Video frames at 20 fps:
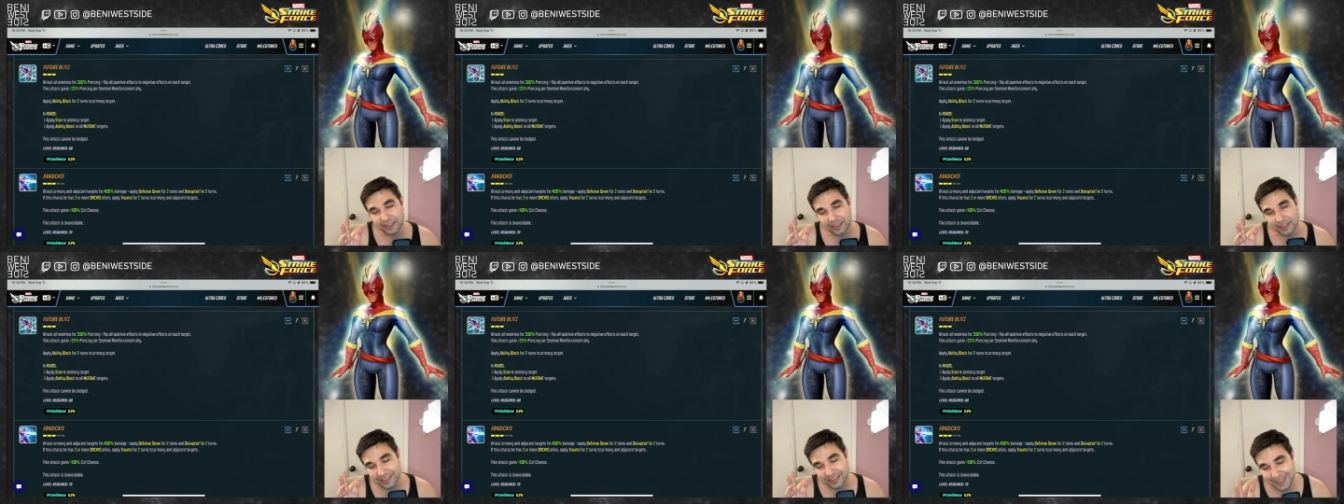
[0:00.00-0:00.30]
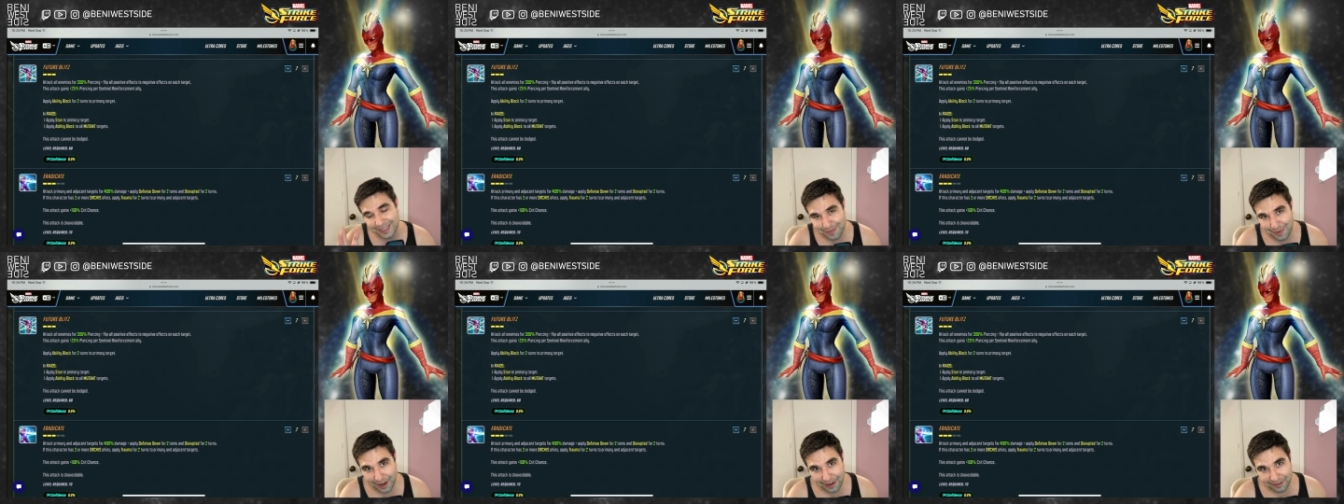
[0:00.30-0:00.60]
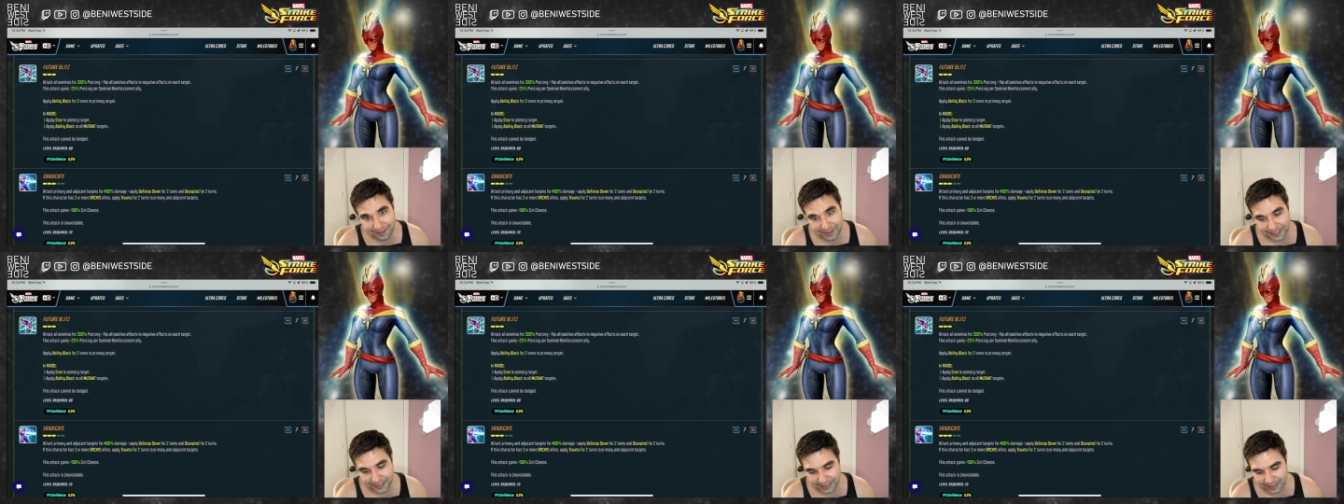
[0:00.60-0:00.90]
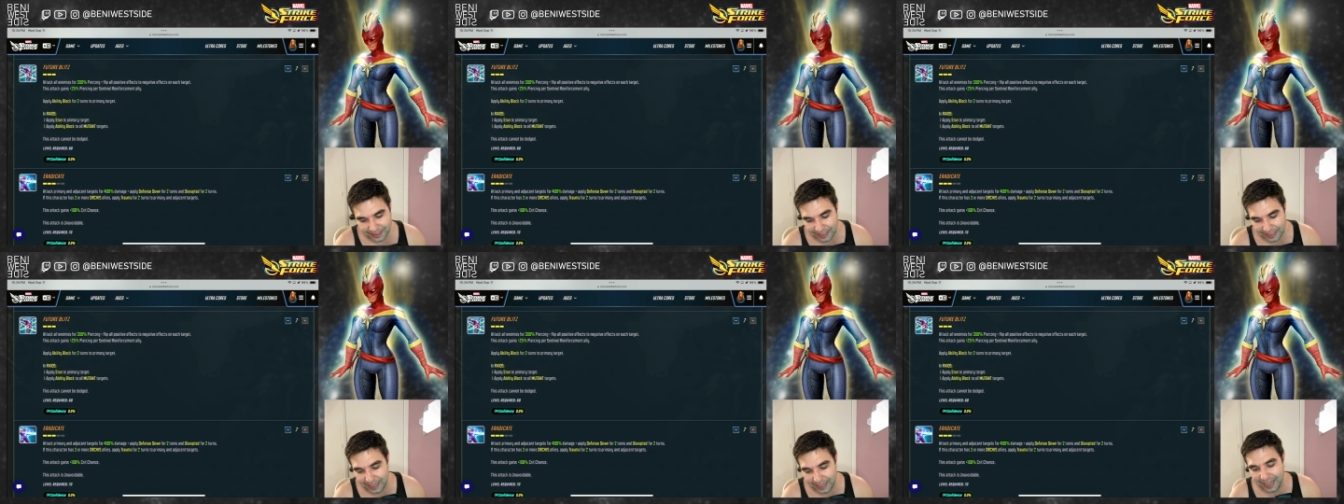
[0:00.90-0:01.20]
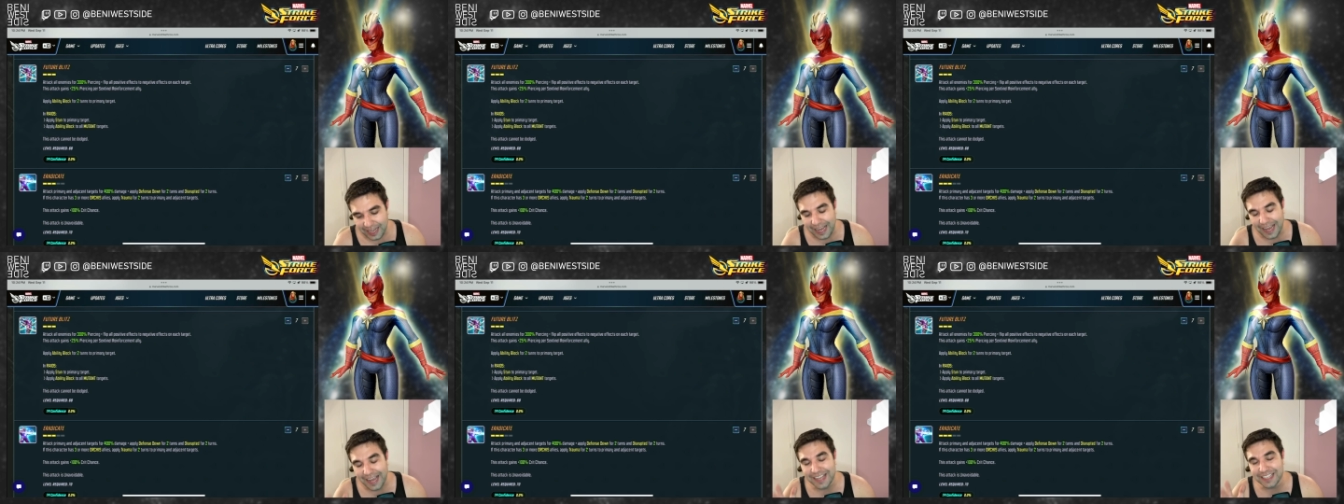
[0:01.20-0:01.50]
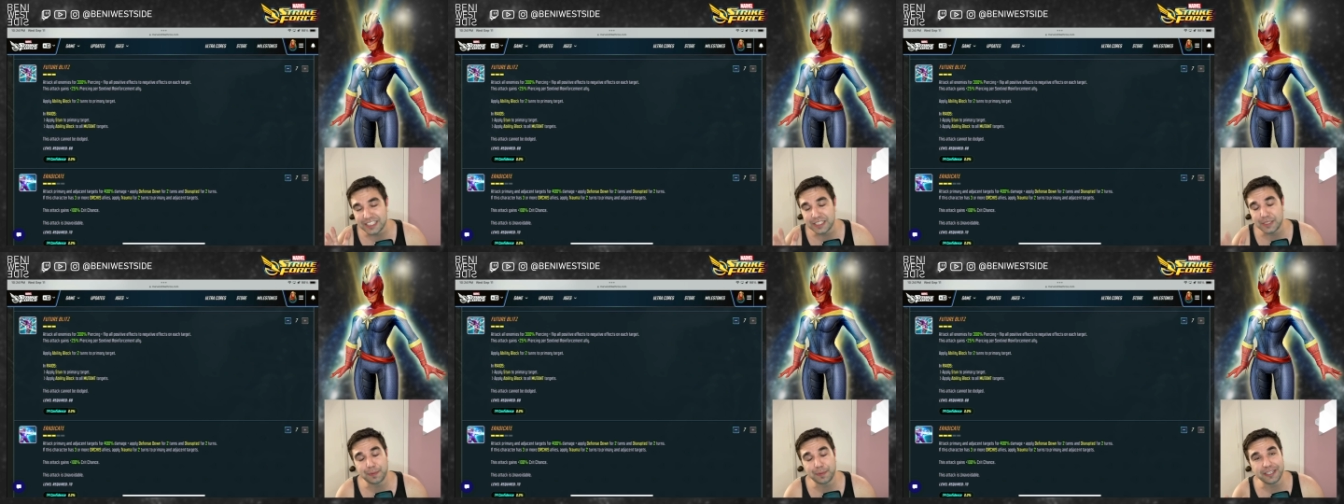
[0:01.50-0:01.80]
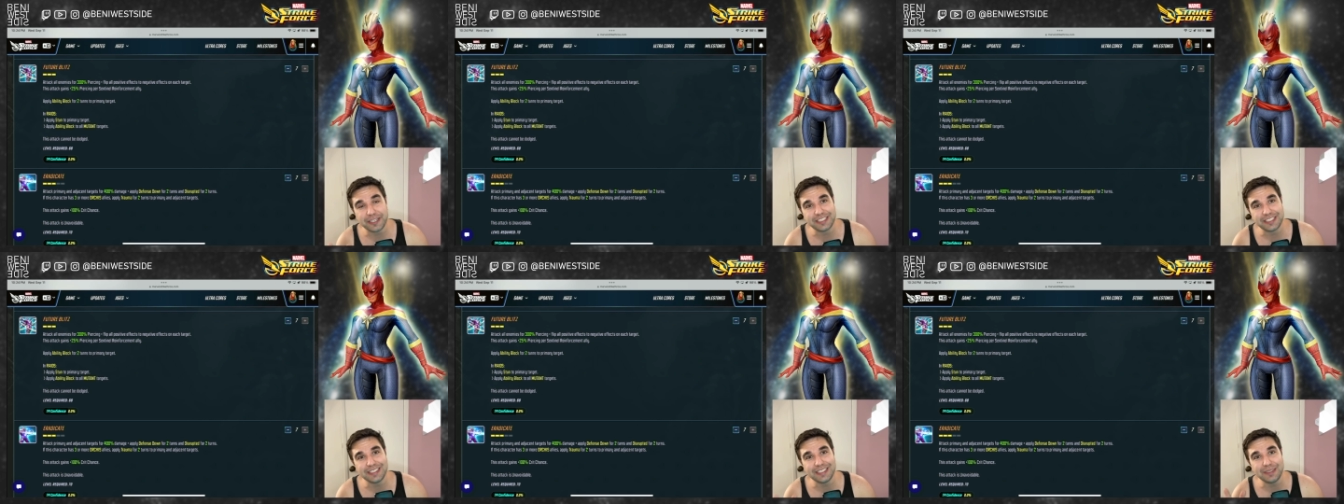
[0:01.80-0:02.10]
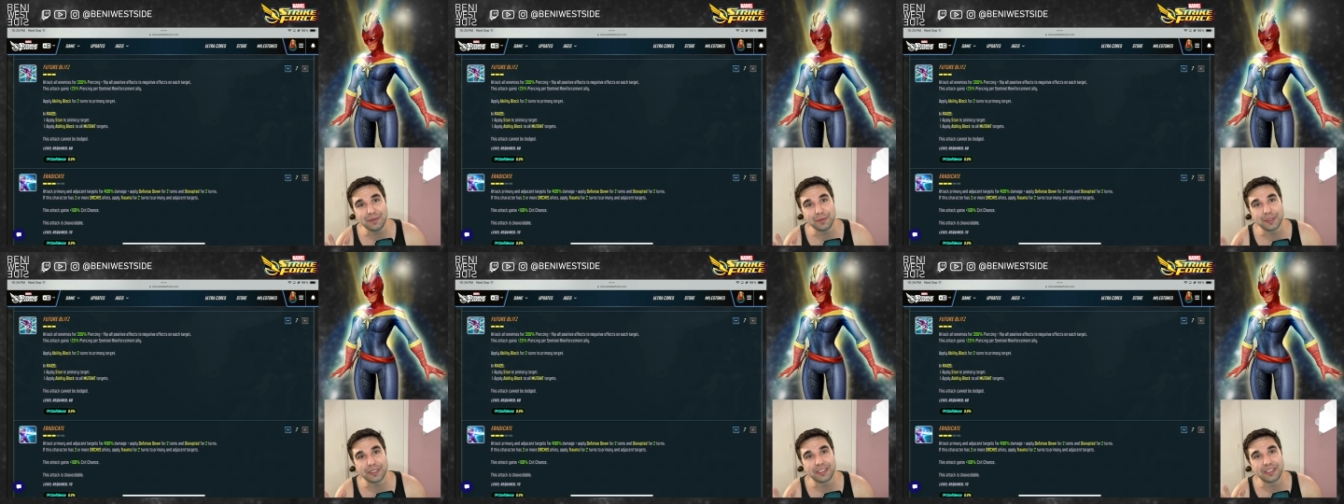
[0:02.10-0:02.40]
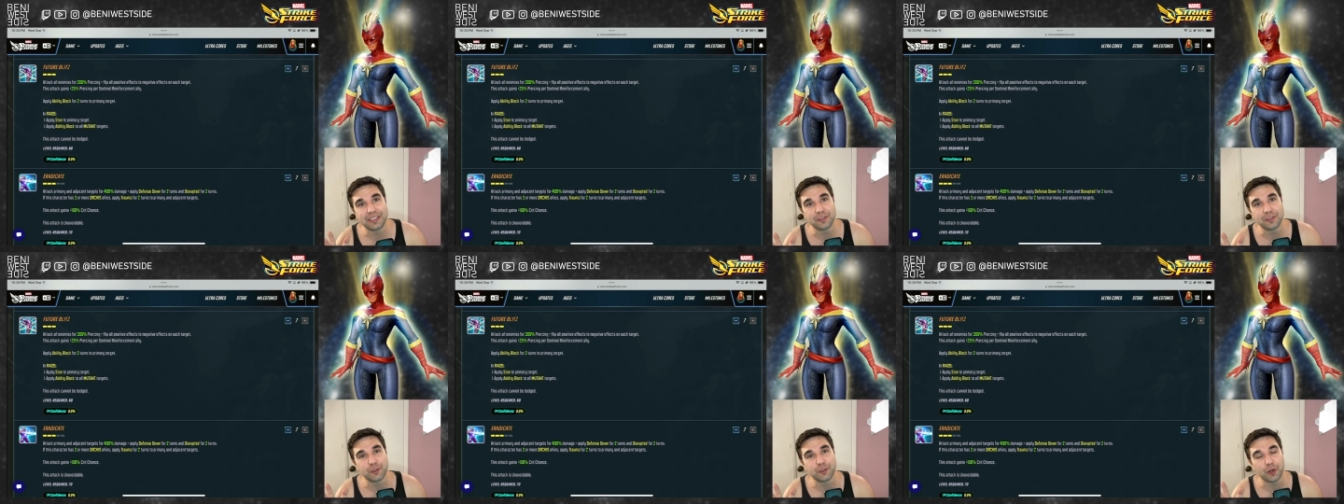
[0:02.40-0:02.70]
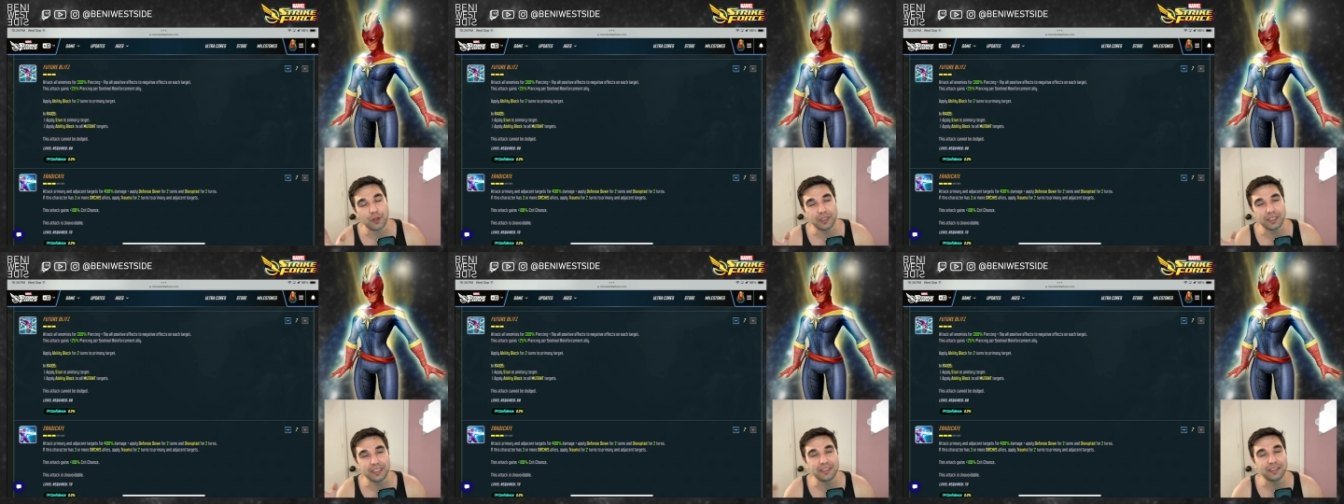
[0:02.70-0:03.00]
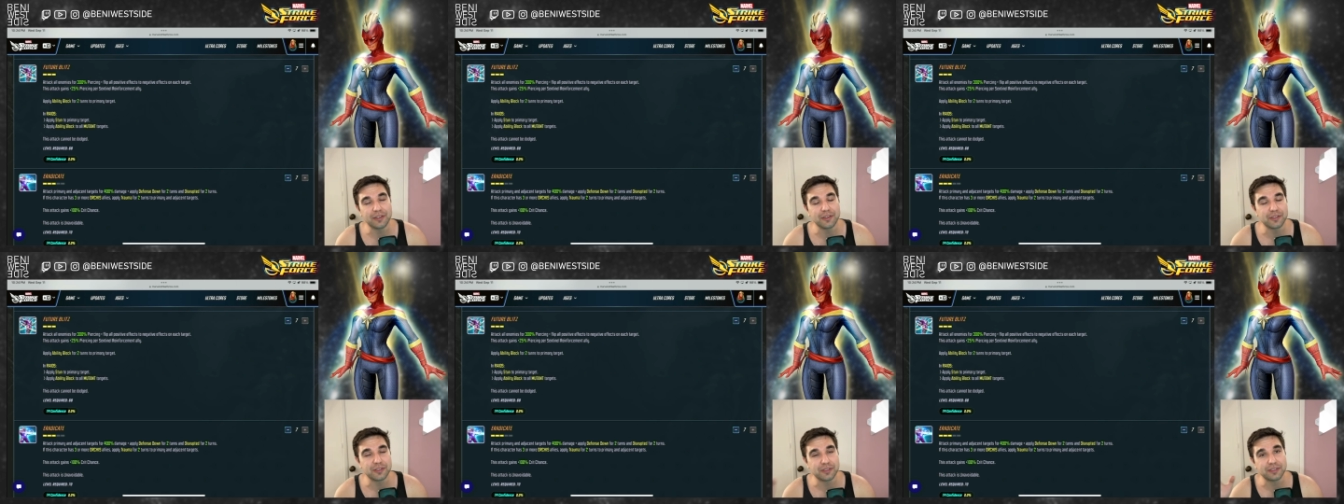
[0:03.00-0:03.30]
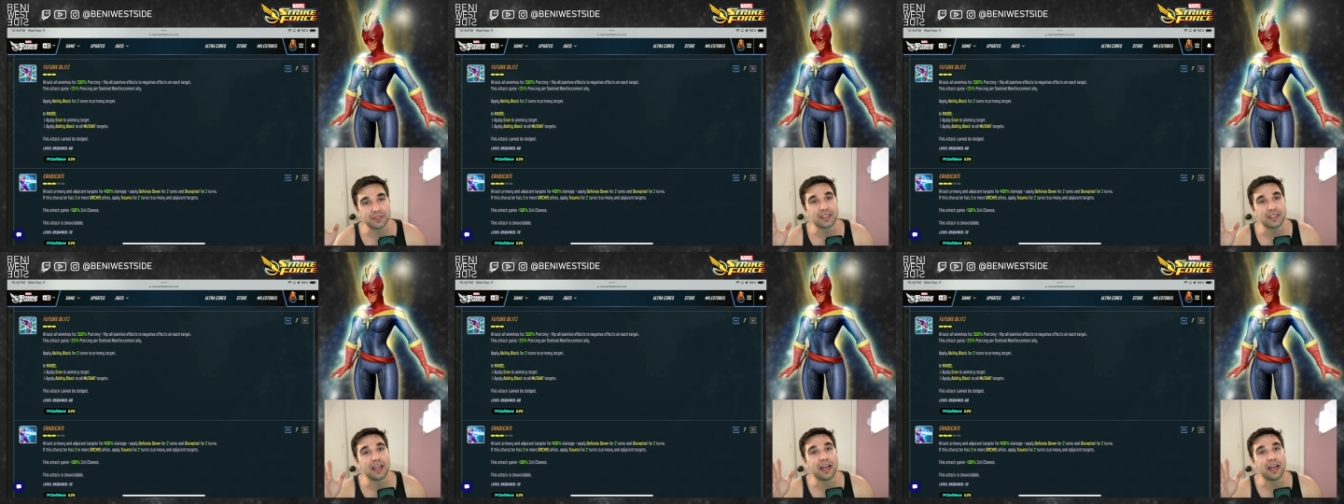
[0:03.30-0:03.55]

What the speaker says: debuffs, especially when controlling those